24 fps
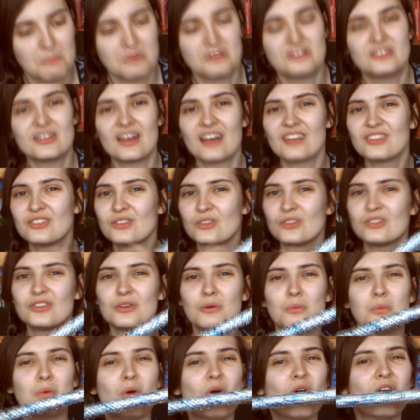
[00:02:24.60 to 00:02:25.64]
bedazzled
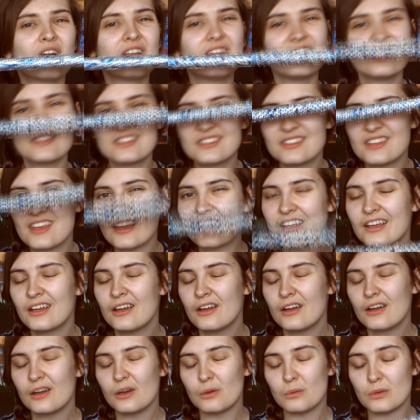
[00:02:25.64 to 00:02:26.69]
a walking stick,
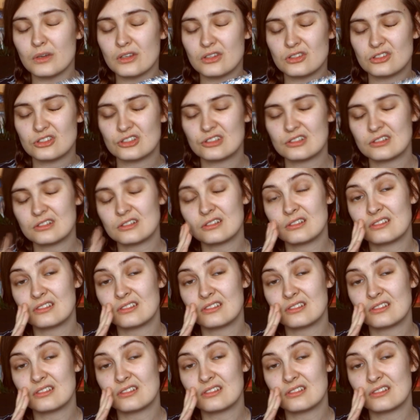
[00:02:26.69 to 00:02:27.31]
which